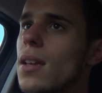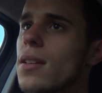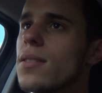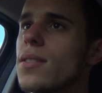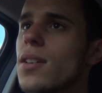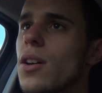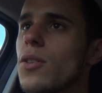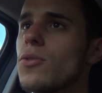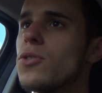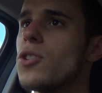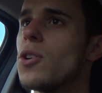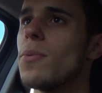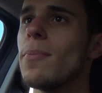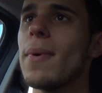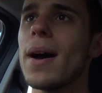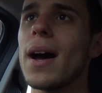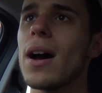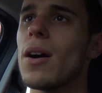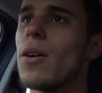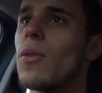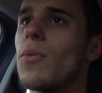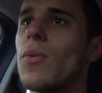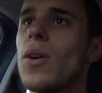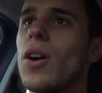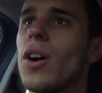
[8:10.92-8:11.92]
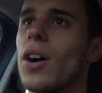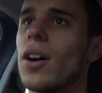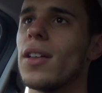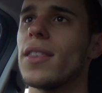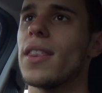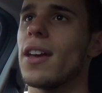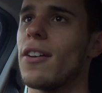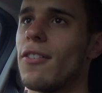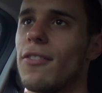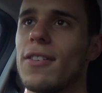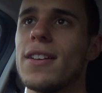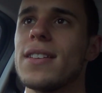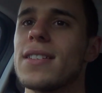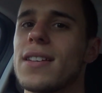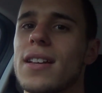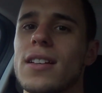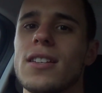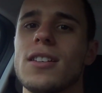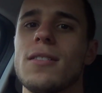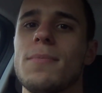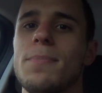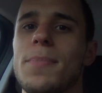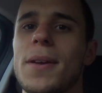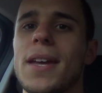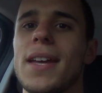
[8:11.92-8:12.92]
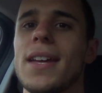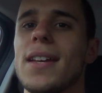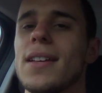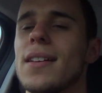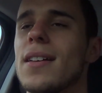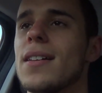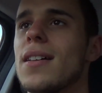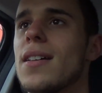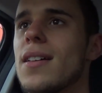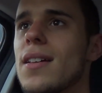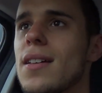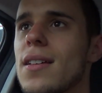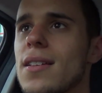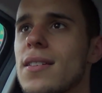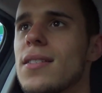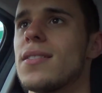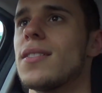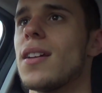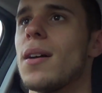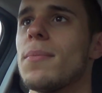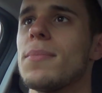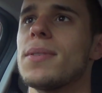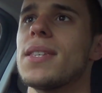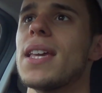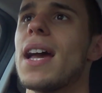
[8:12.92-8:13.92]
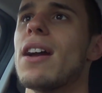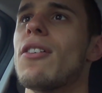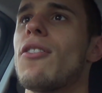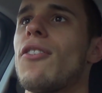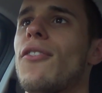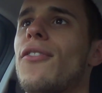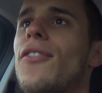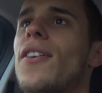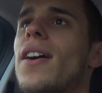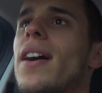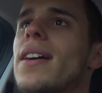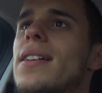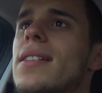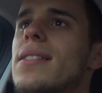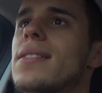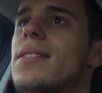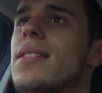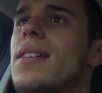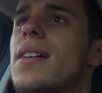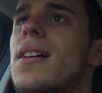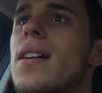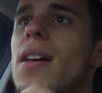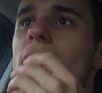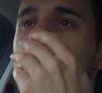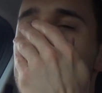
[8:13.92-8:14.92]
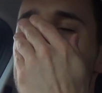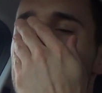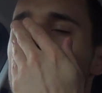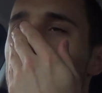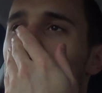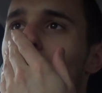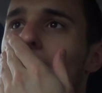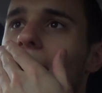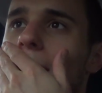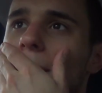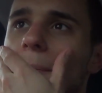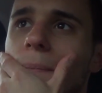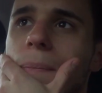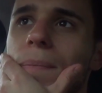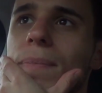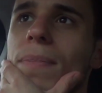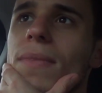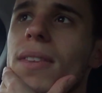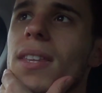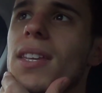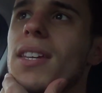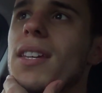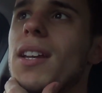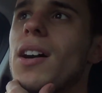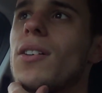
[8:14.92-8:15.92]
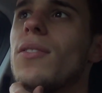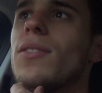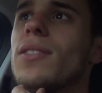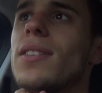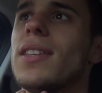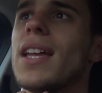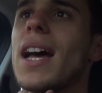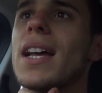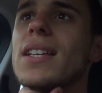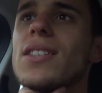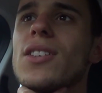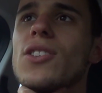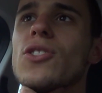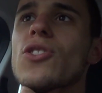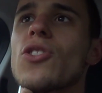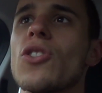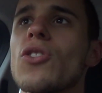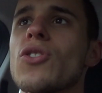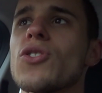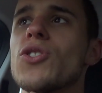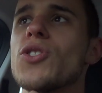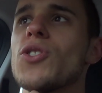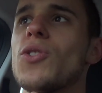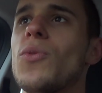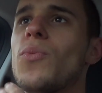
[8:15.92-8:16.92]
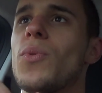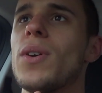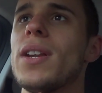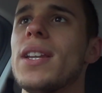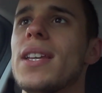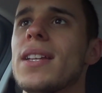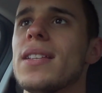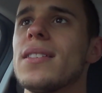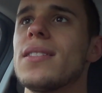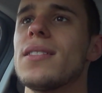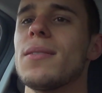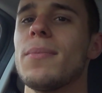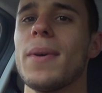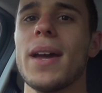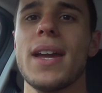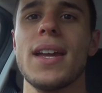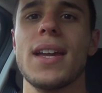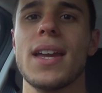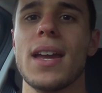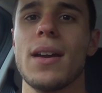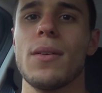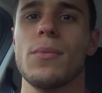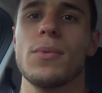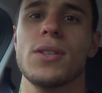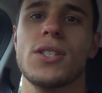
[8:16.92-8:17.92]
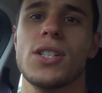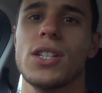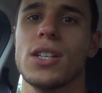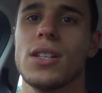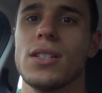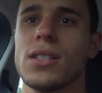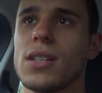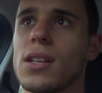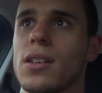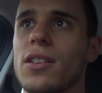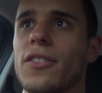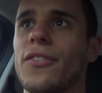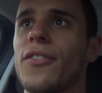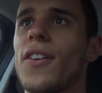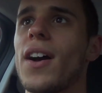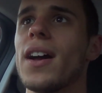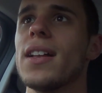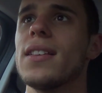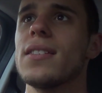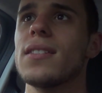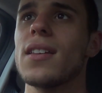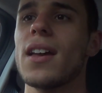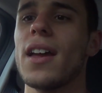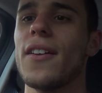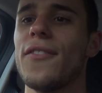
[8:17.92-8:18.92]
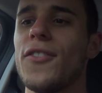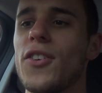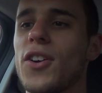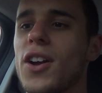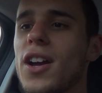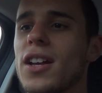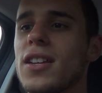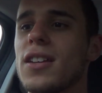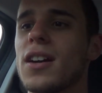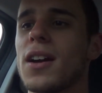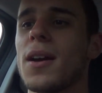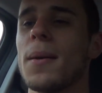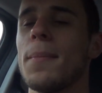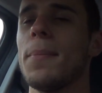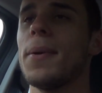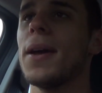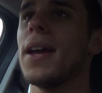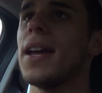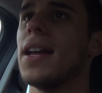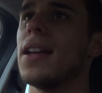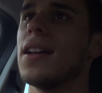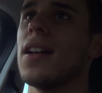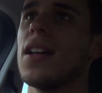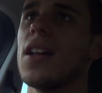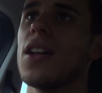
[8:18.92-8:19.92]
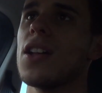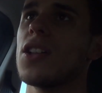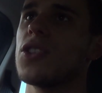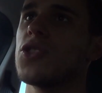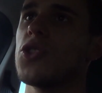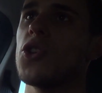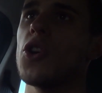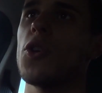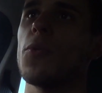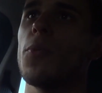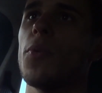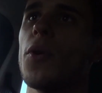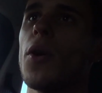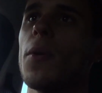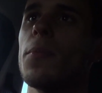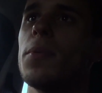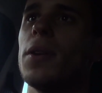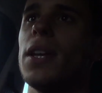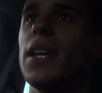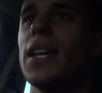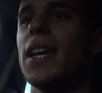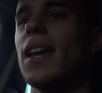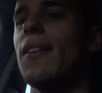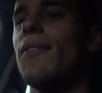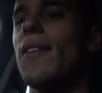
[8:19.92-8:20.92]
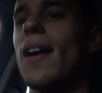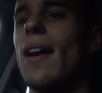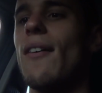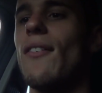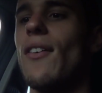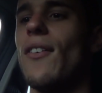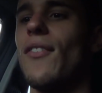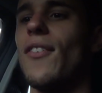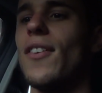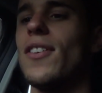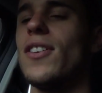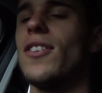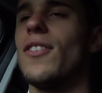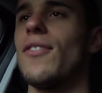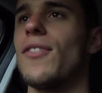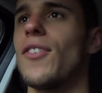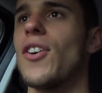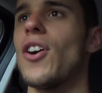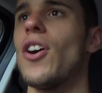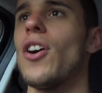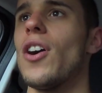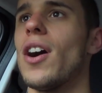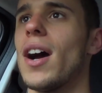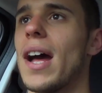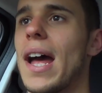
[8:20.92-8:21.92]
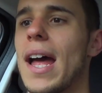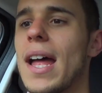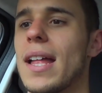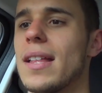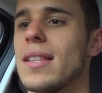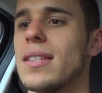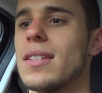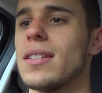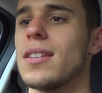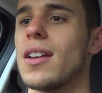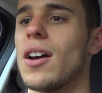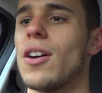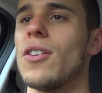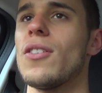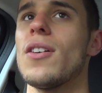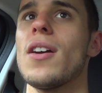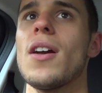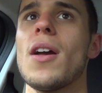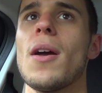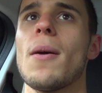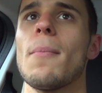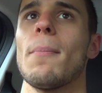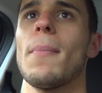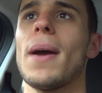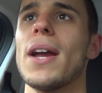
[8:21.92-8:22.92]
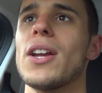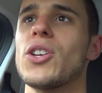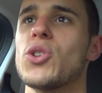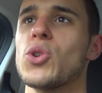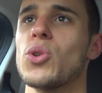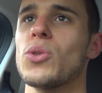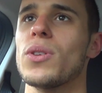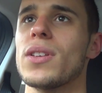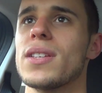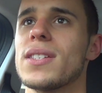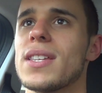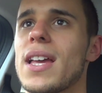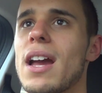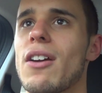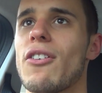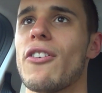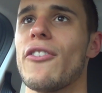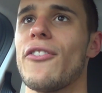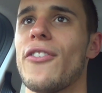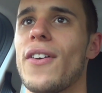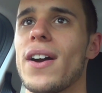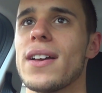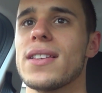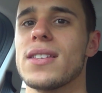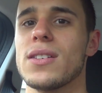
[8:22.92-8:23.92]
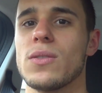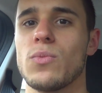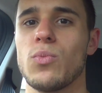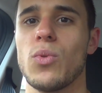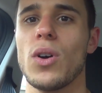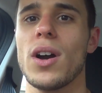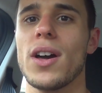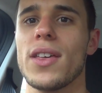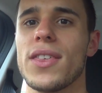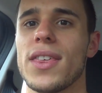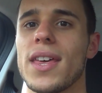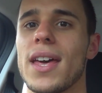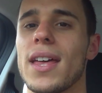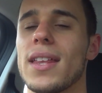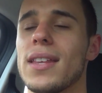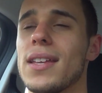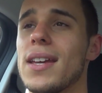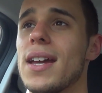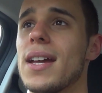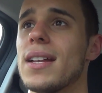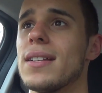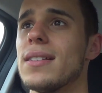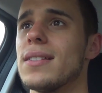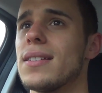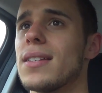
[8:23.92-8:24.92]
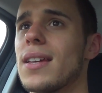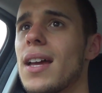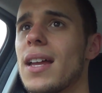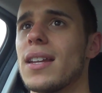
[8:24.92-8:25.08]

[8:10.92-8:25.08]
So no matter what, there is going to be some sacrifice, but you know, that's as long as you're willing to make it, which is fine. So if you're going to compete, do it properly, give it everything you've got, and you know, make sure the sacrifice is worth it at the end.